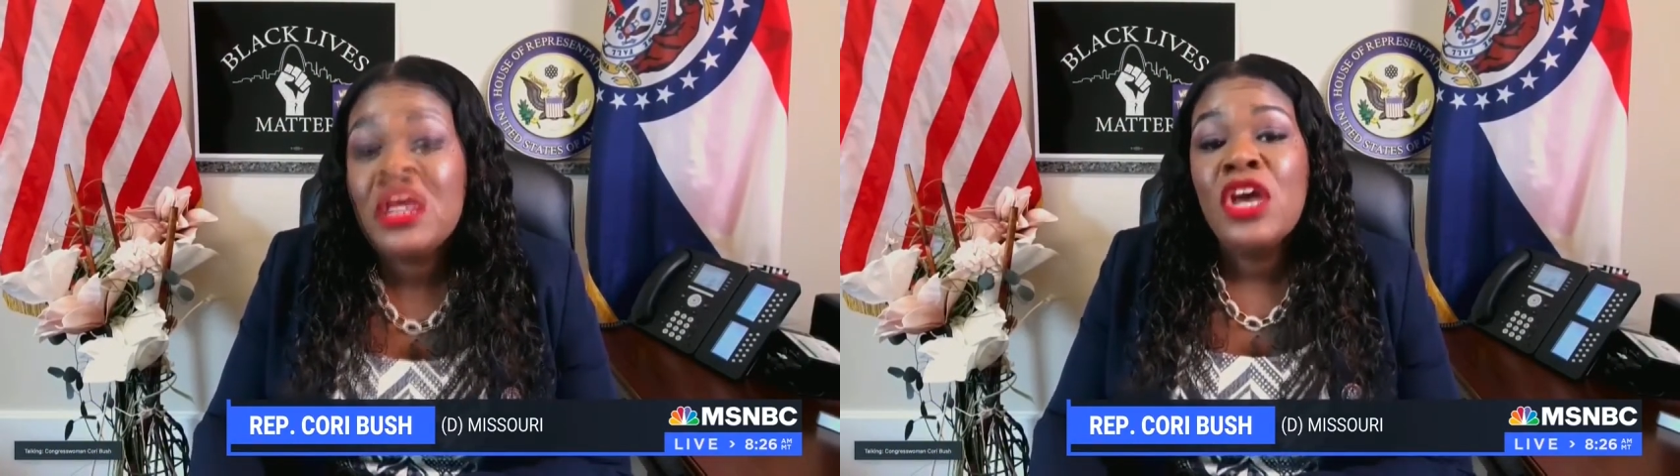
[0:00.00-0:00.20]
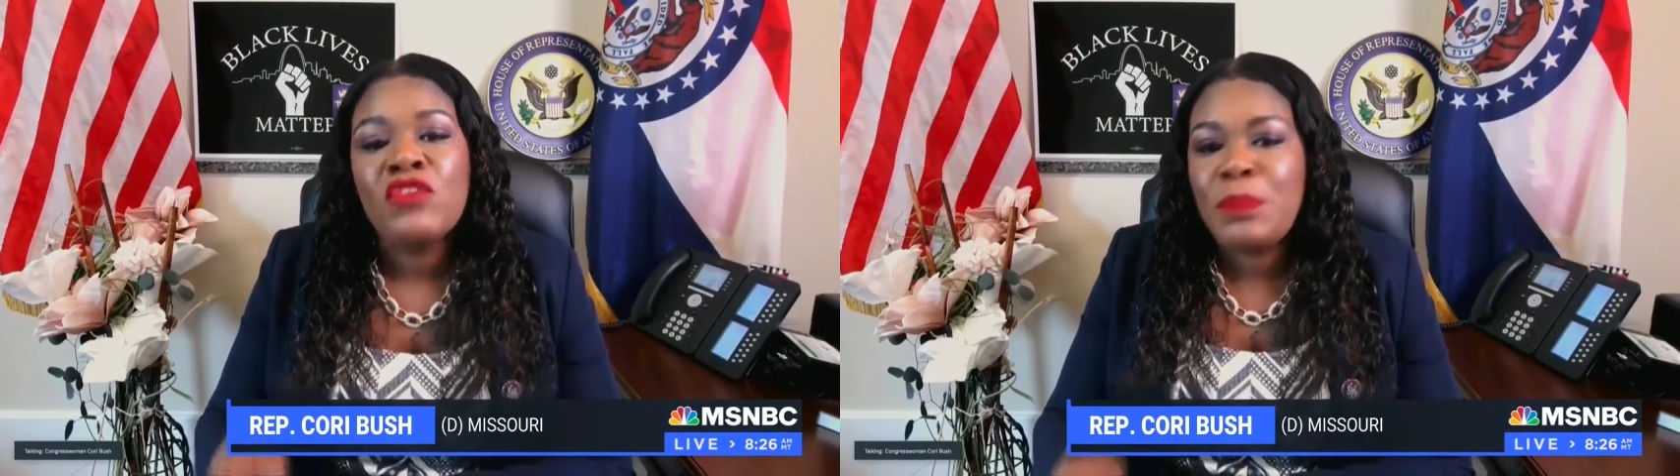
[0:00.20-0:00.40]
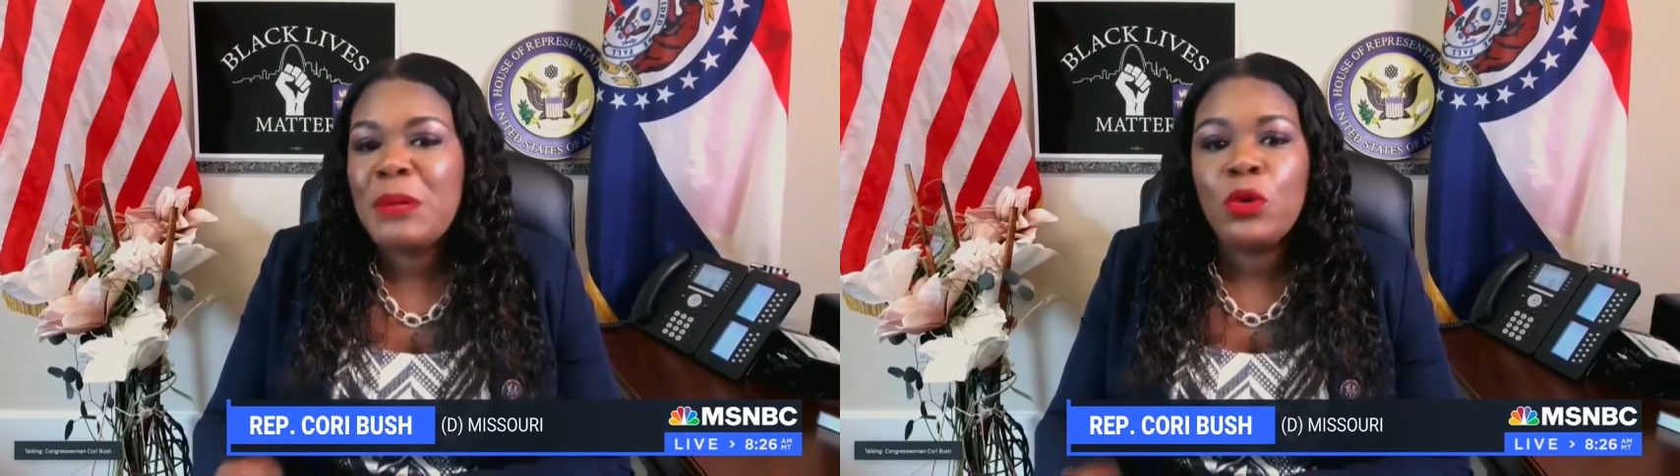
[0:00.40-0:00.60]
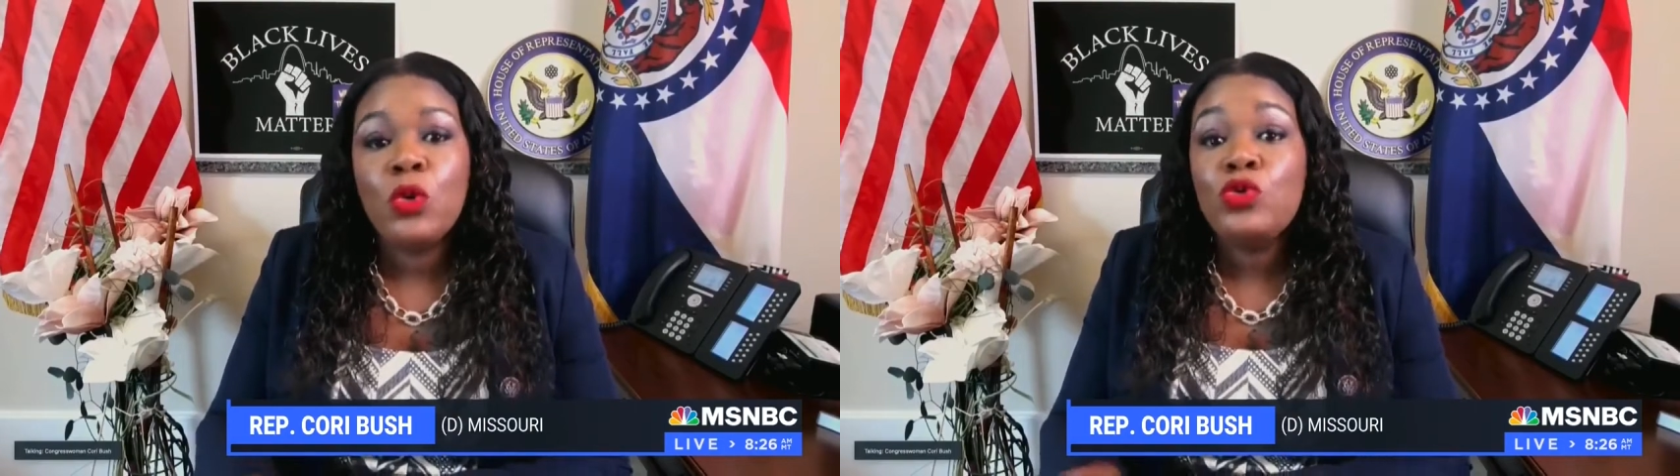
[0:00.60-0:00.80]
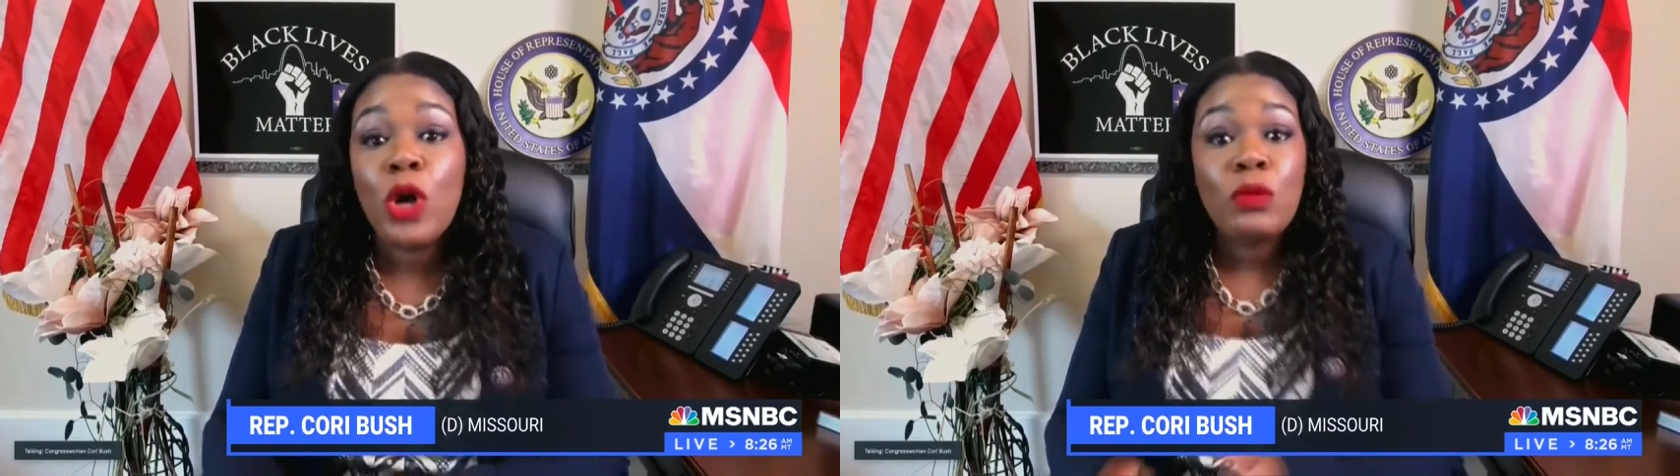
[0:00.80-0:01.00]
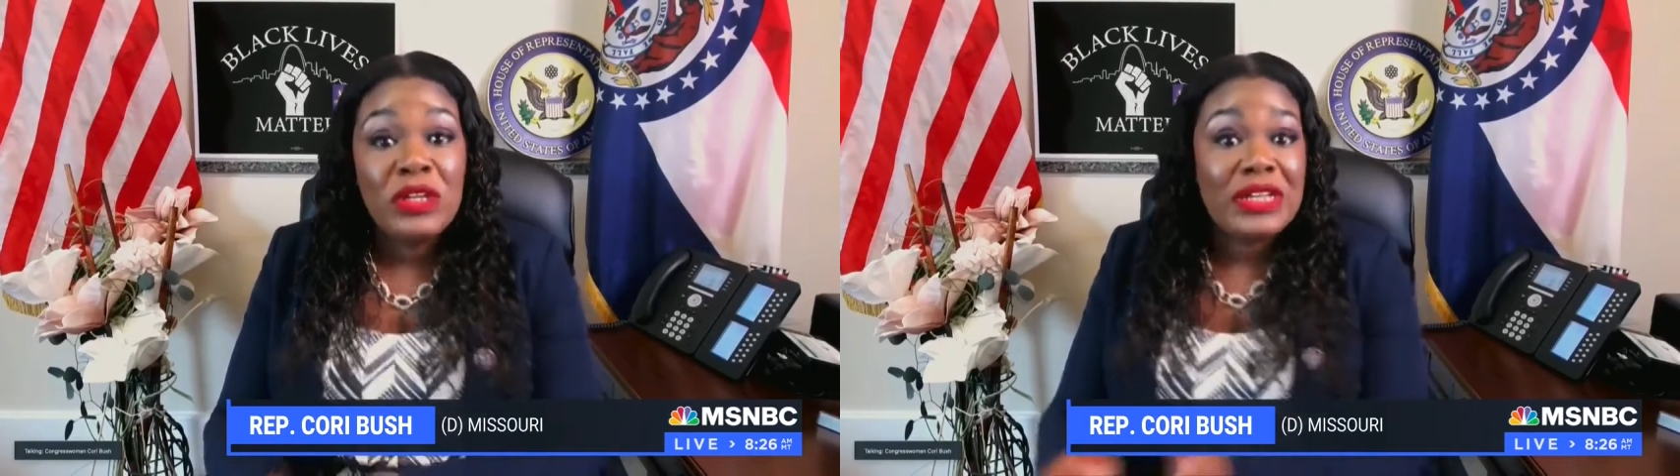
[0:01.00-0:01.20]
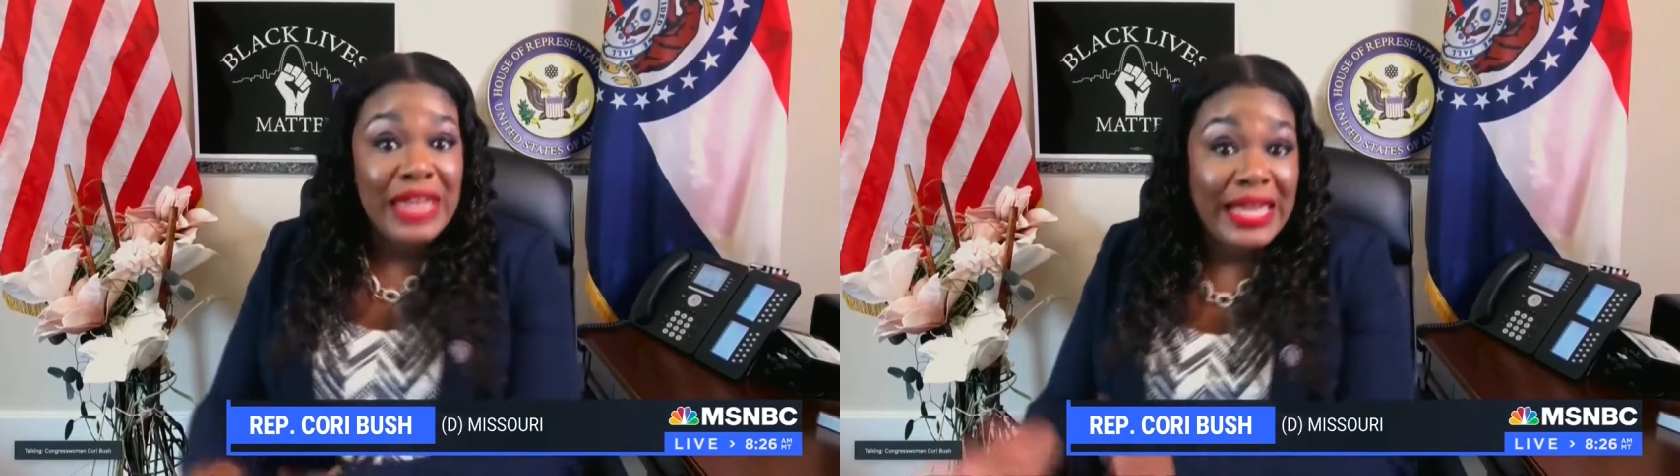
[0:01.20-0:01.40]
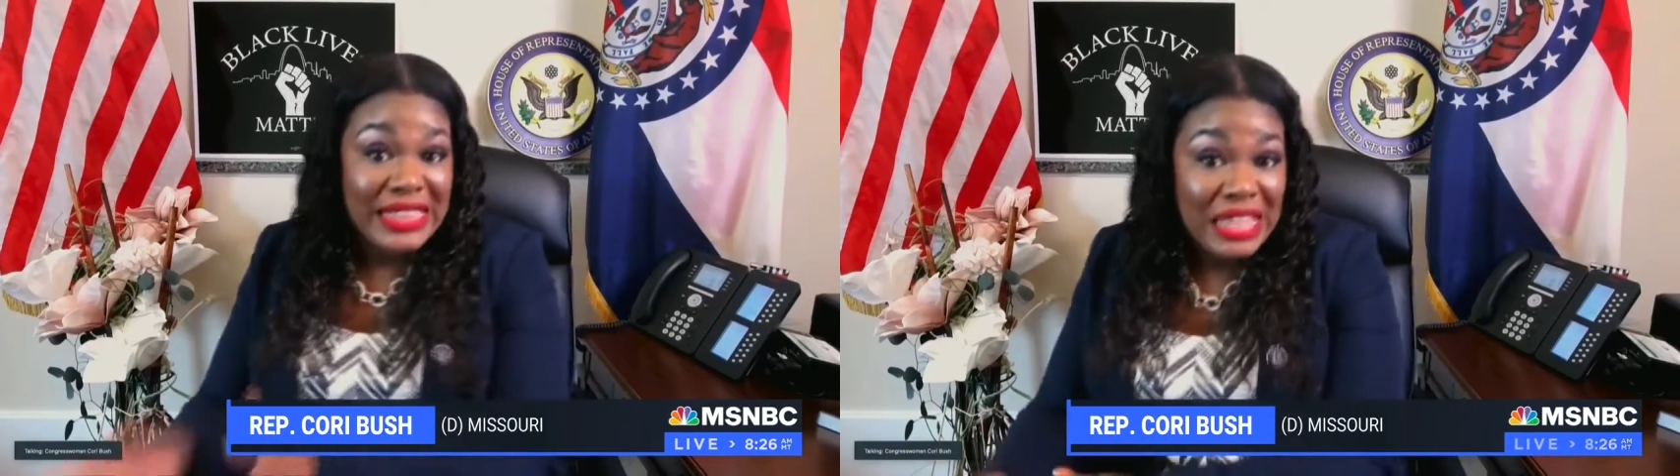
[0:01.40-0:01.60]
for people who don't look
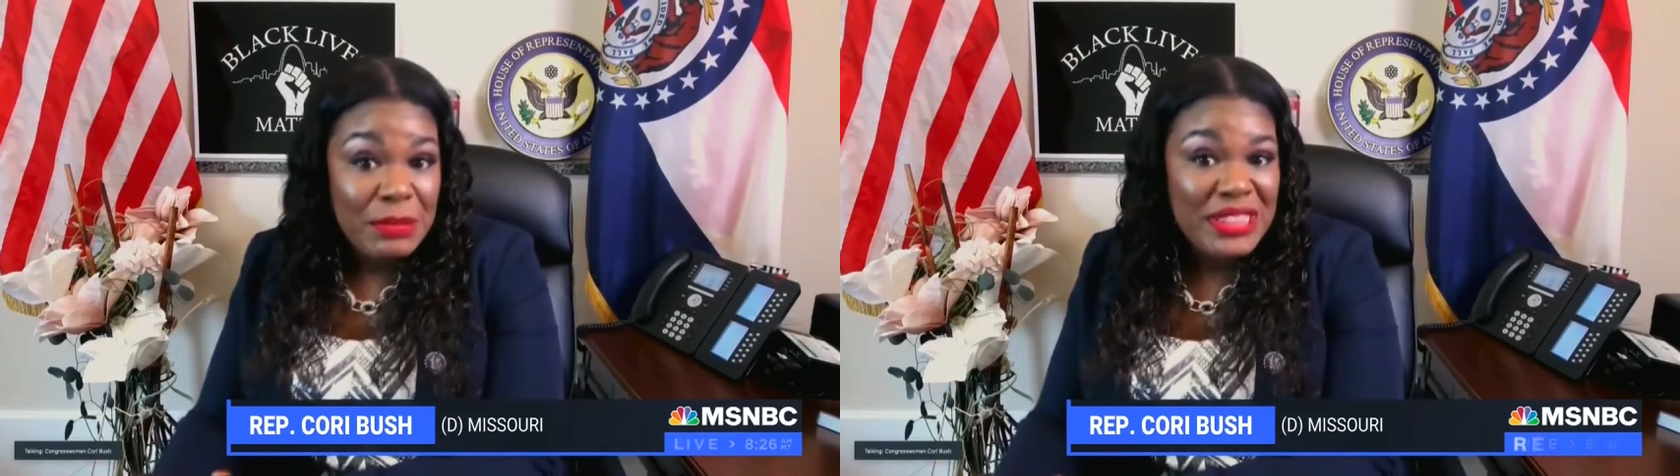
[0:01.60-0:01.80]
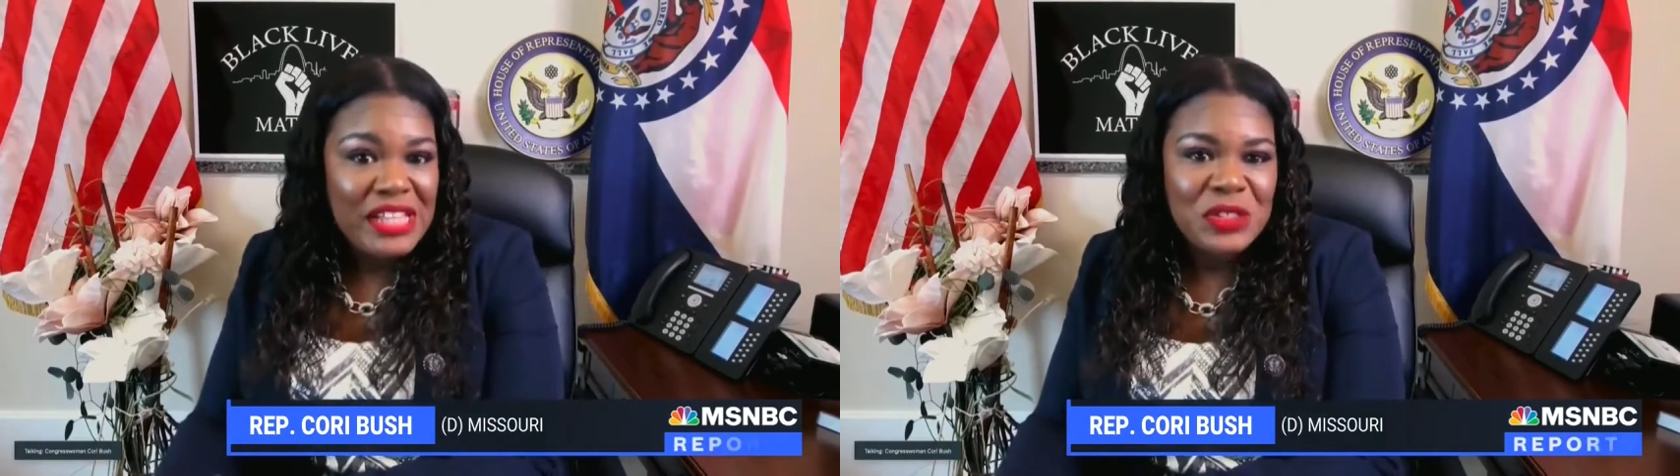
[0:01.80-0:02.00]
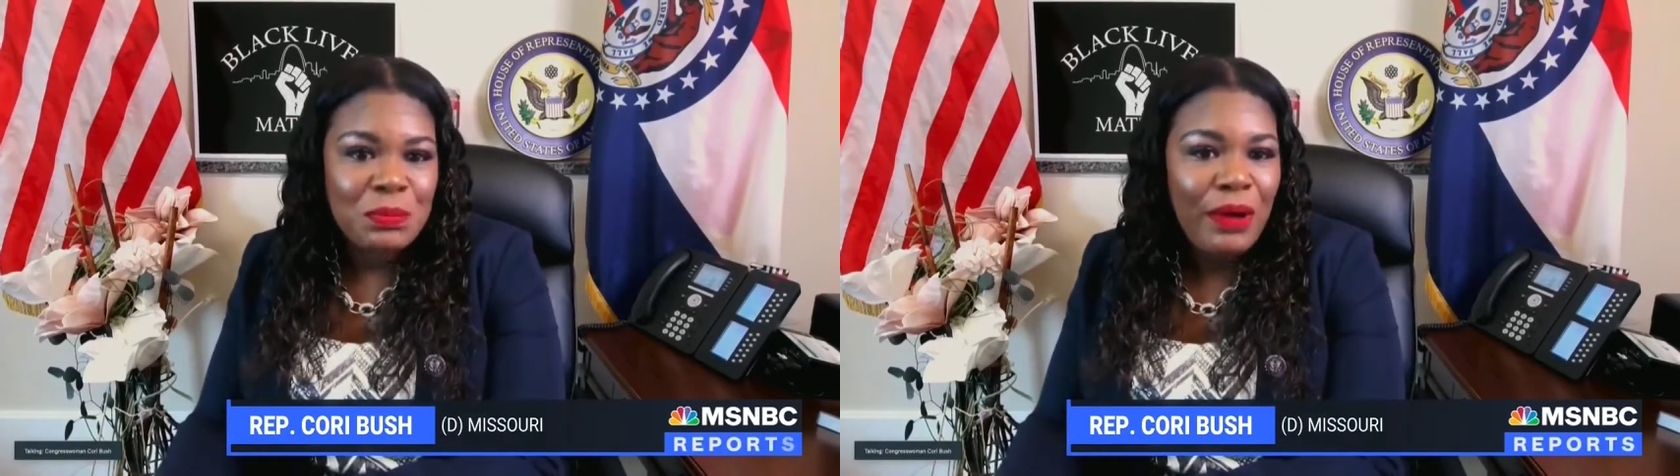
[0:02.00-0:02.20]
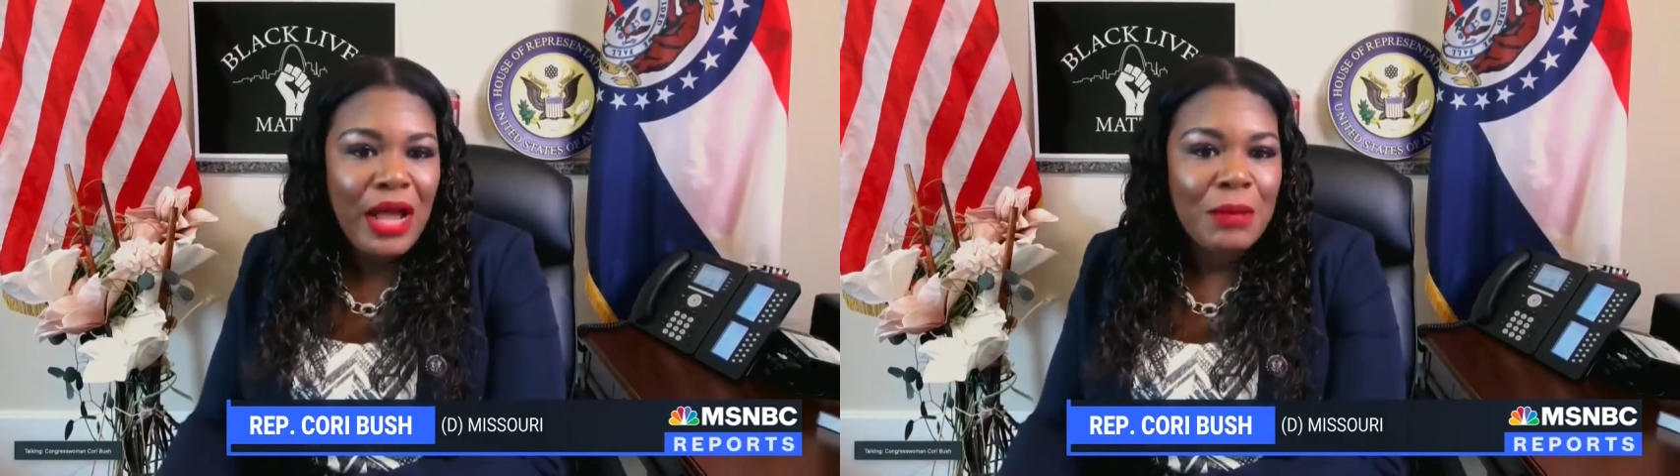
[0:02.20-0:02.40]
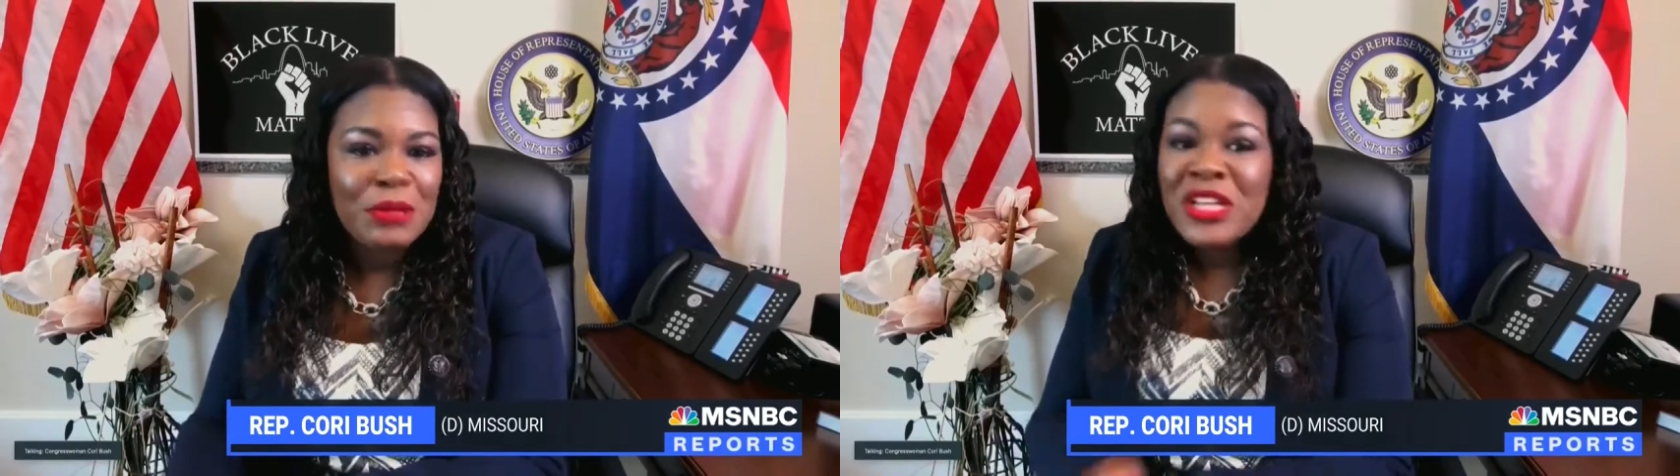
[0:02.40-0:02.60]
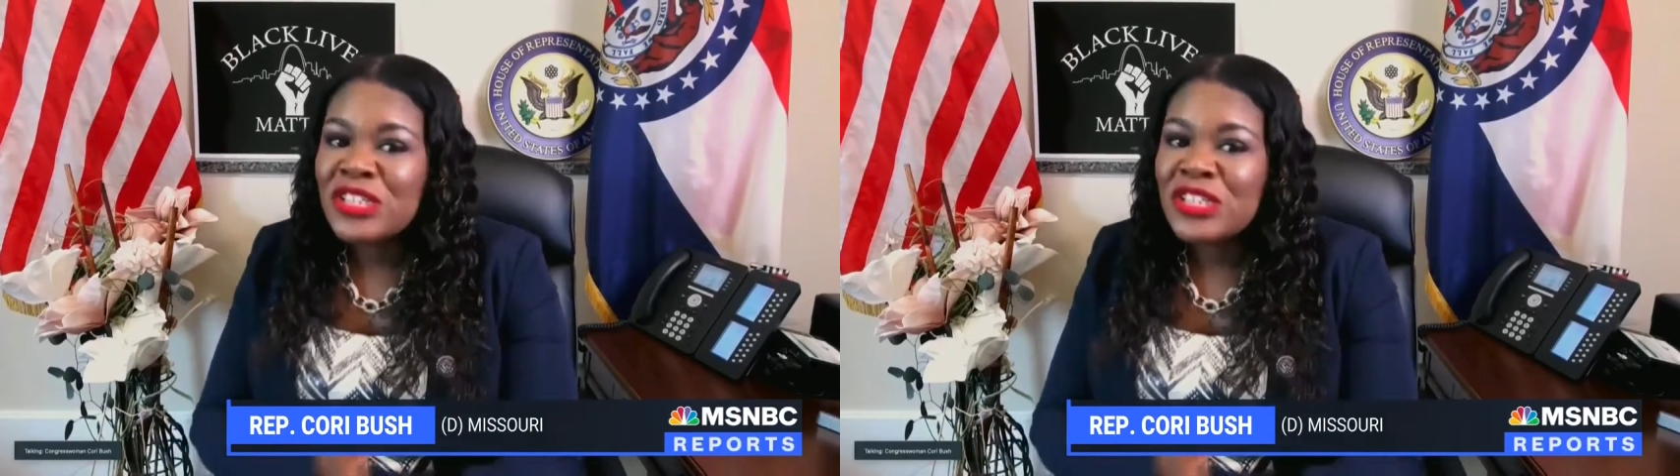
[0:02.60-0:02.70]
like them, and that's the problem.